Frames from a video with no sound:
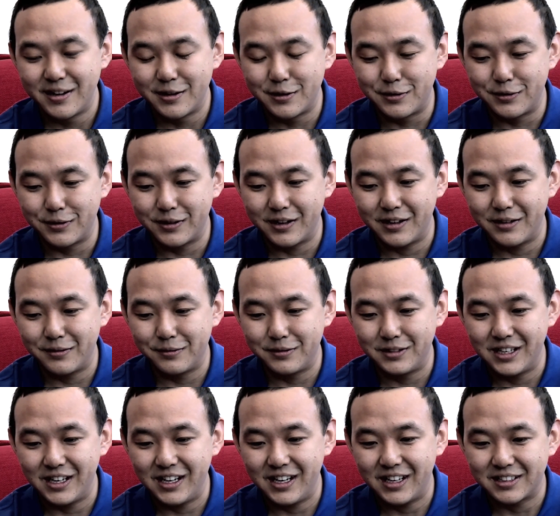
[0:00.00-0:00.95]
Would
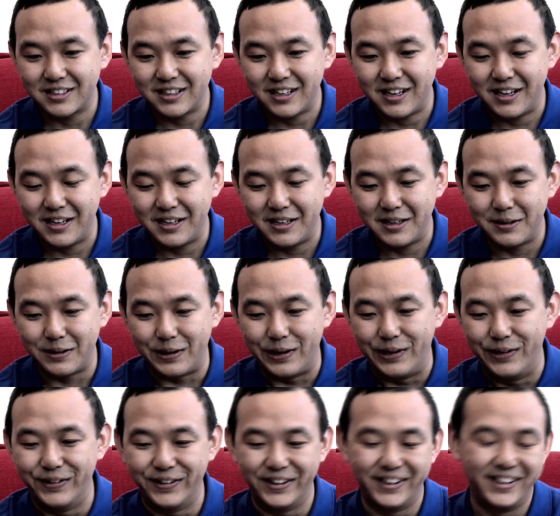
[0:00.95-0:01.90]
I like to add any
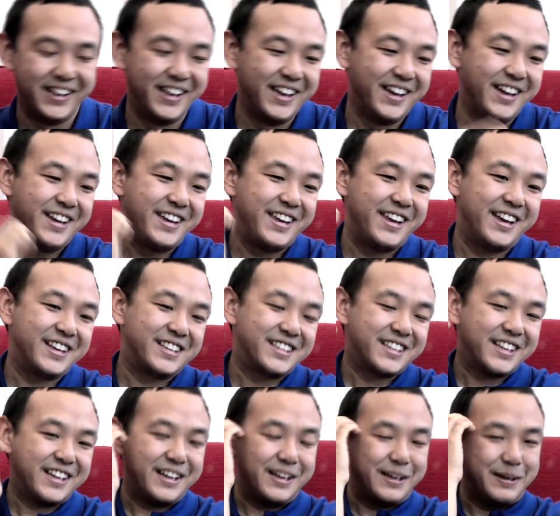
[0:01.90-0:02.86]
more? Yes.
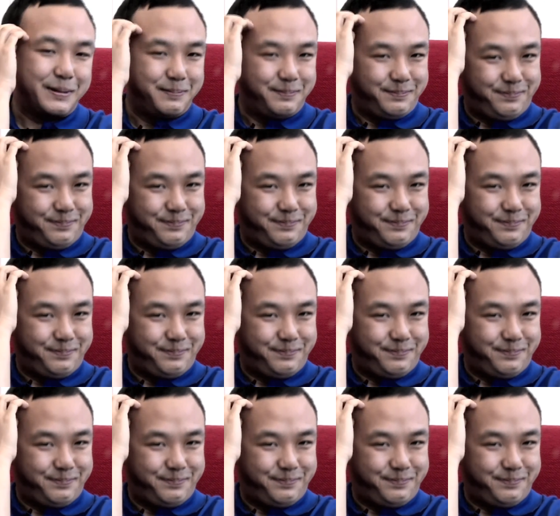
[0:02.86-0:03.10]
I